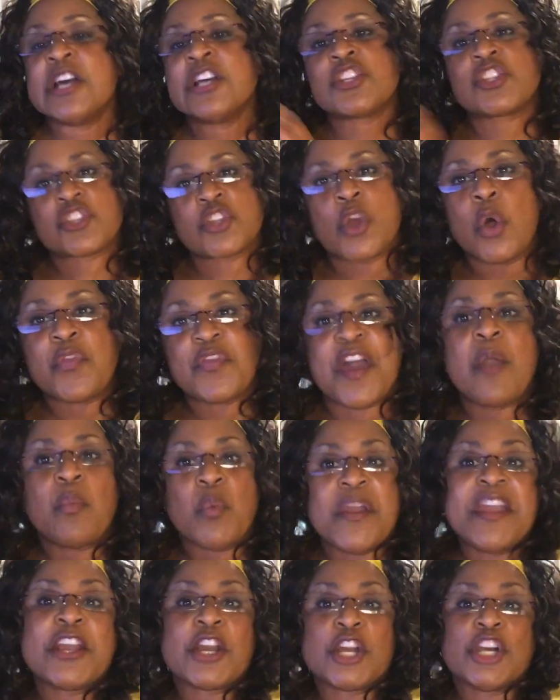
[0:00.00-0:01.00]
so that
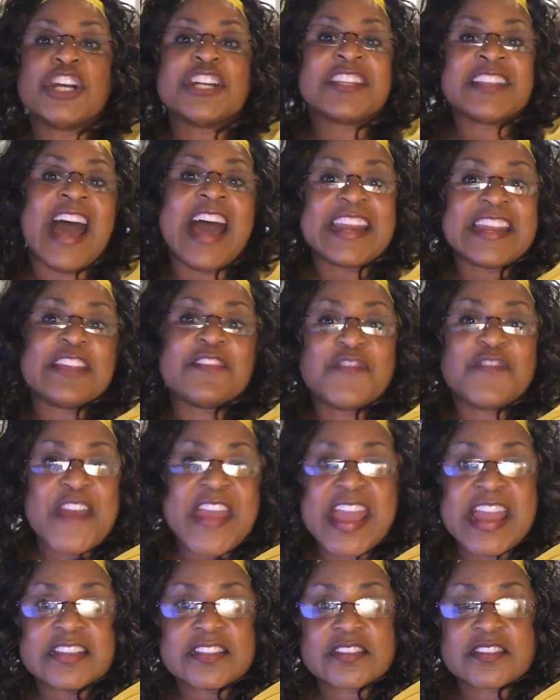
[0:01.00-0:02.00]
we could not
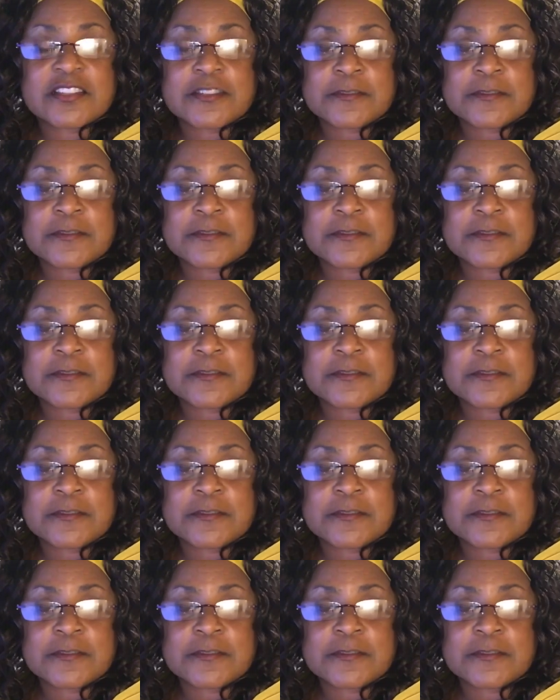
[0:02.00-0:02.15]
advance.